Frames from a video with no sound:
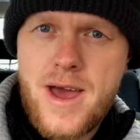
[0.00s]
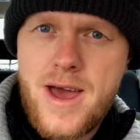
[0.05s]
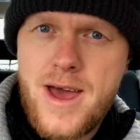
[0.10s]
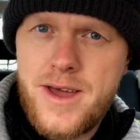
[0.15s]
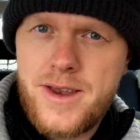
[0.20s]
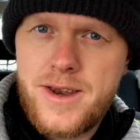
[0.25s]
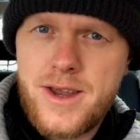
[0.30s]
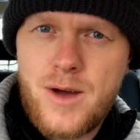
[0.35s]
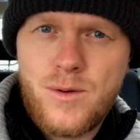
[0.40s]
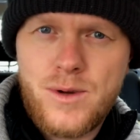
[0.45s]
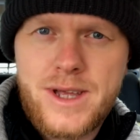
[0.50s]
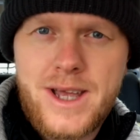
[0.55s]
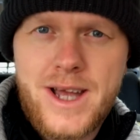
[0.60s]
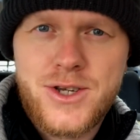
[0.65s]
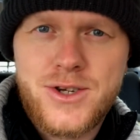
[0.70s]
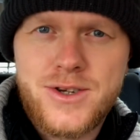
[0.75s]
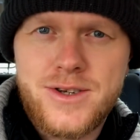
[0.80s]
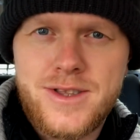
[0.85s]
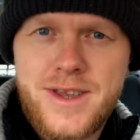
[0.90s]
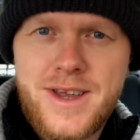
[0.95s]
And I will
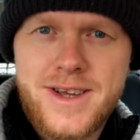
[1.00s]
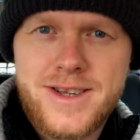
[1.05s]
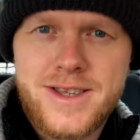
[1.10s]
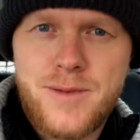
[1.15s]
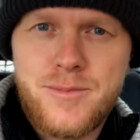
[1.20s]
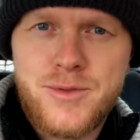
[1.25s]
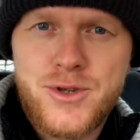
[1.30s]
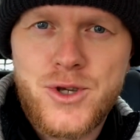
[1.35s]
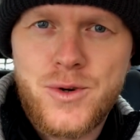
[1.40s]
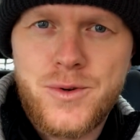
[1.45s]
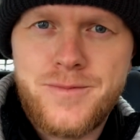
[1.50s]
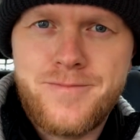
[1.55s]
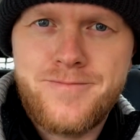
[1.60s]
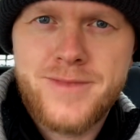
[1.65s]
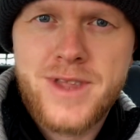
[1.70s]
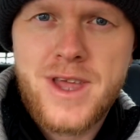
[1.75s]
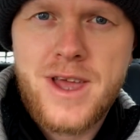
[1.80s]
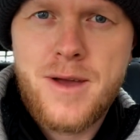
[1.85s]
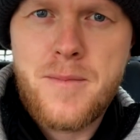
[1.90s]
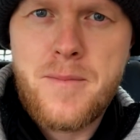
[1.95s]
catch you in the next episode.
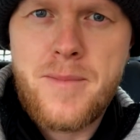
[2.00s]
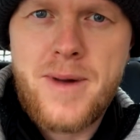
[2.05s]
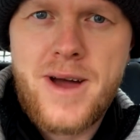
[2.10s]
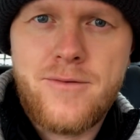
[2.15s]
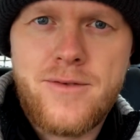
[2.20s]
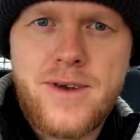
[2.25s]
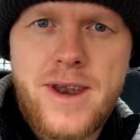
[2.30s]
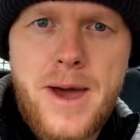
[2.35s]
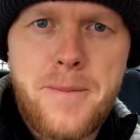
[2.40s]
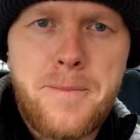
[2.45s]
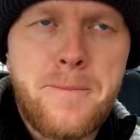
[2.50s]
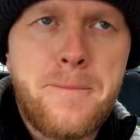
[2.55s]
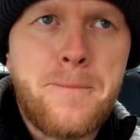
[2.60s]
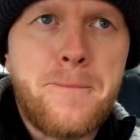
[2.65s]
Bye for now.